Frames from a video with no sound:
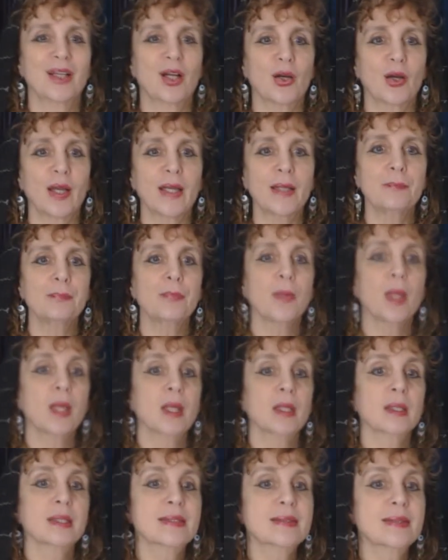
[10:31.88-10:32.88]
All right.
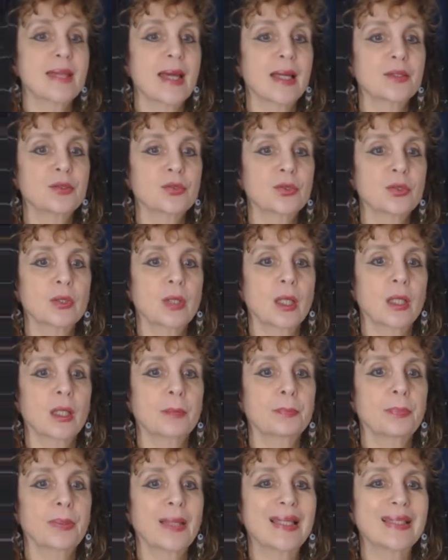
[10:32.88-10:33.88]
The Saturn,
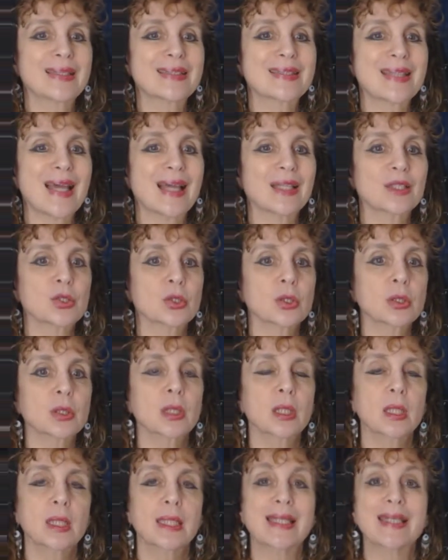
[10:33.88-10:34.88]
uh, planet
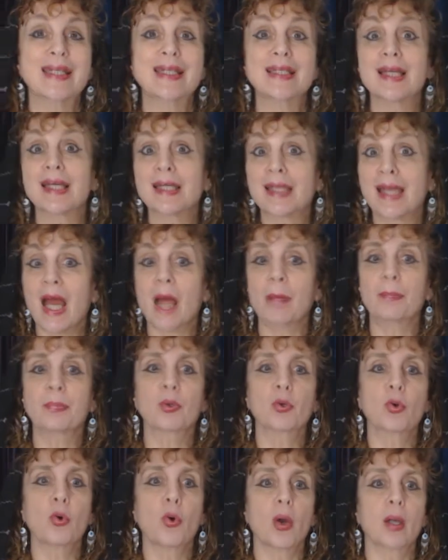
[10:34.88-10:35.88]
Saturn in
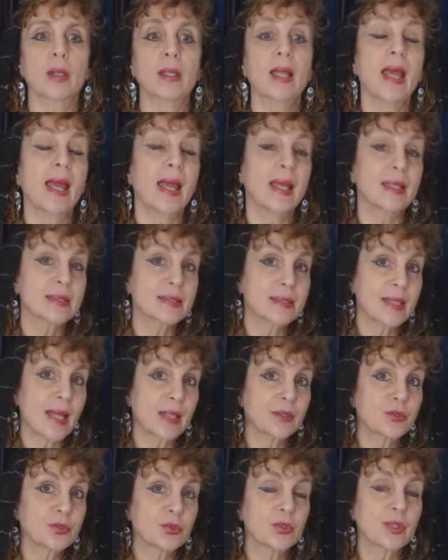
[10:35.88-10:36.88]
Capricorn, and
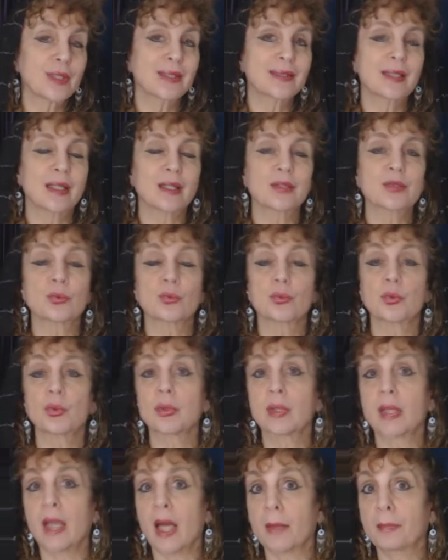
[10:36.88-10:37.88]
Saturn does
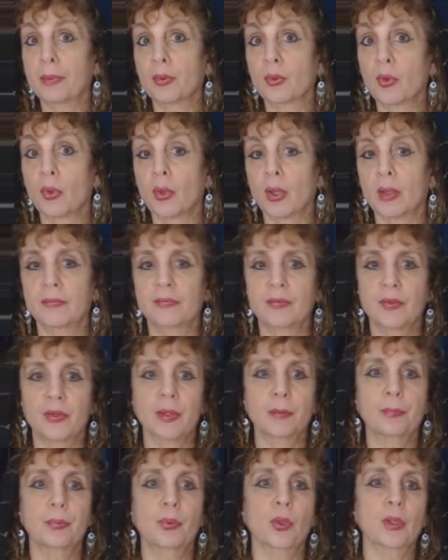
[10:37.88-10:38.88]
rule Capricorn.
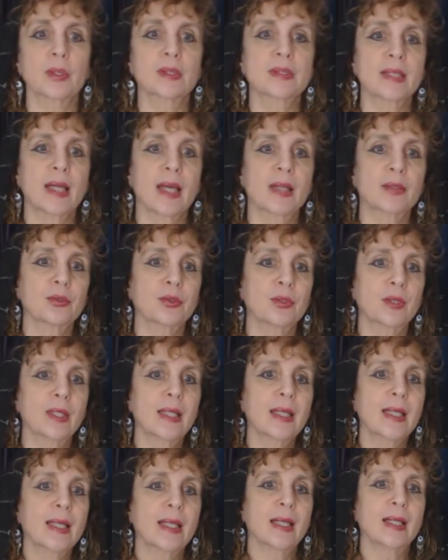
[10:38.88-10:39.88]
Very important. Saturn,
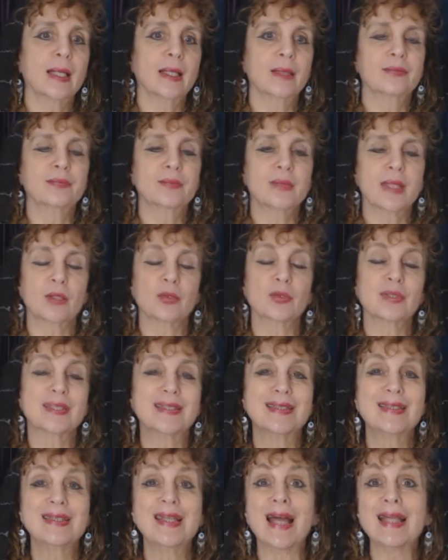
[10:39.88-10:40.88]
uh,
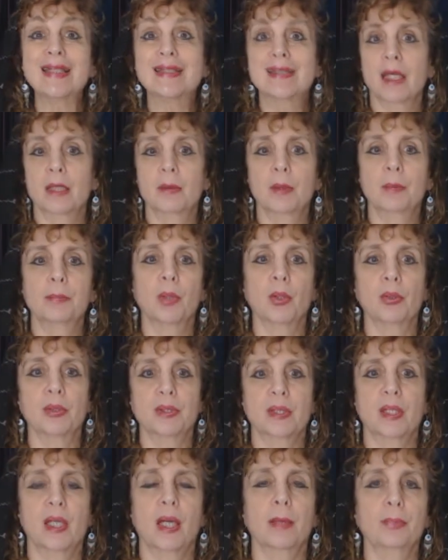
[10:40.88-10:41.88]
Saturn's nighttime abode
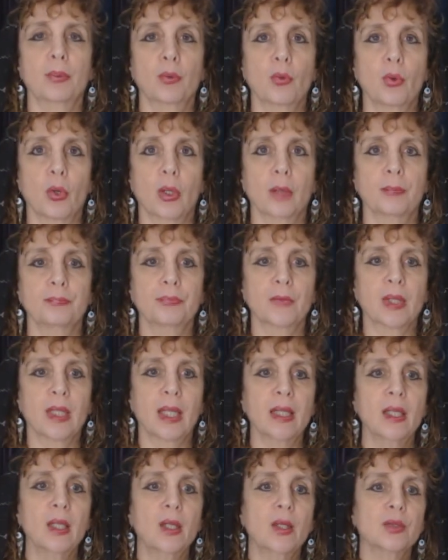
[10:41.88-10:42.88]
is Capricorn.
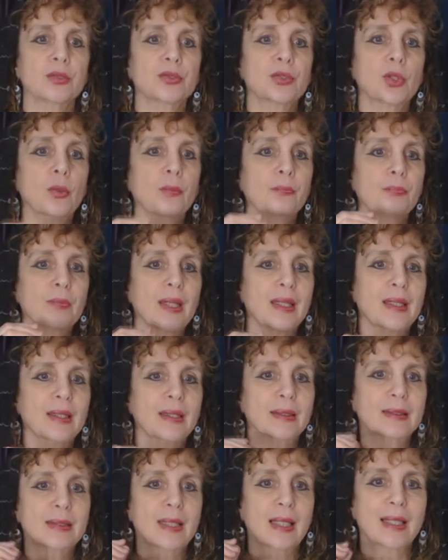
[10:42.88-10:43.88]
Okay, so
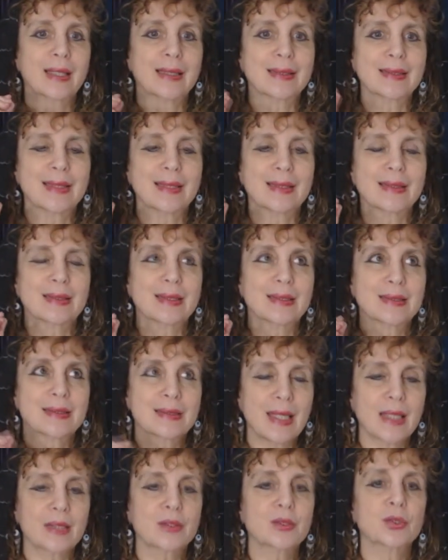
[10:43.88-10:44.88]
uh,
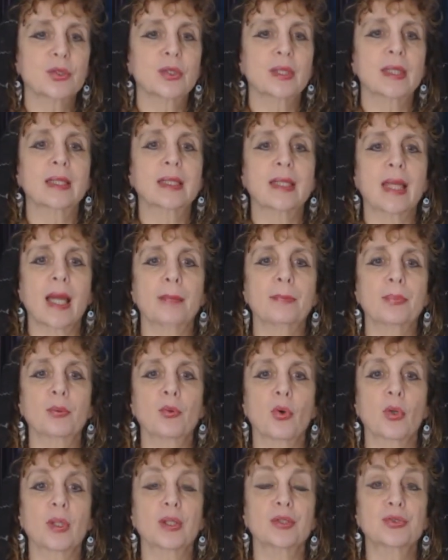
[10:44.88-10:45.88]
Saturn in
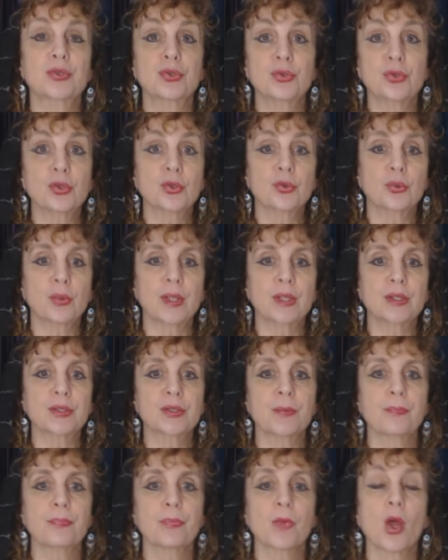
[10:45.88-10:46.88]
Capricorn at two
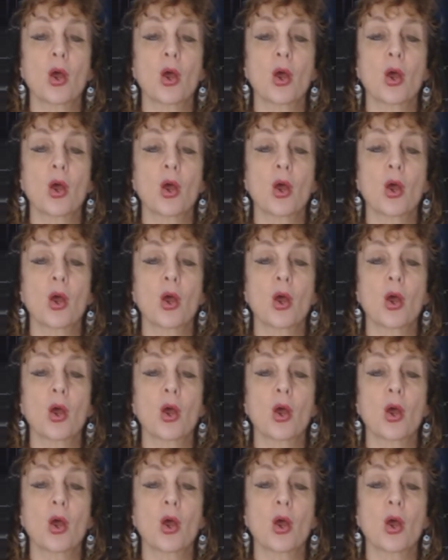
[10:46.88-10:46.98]
degrees,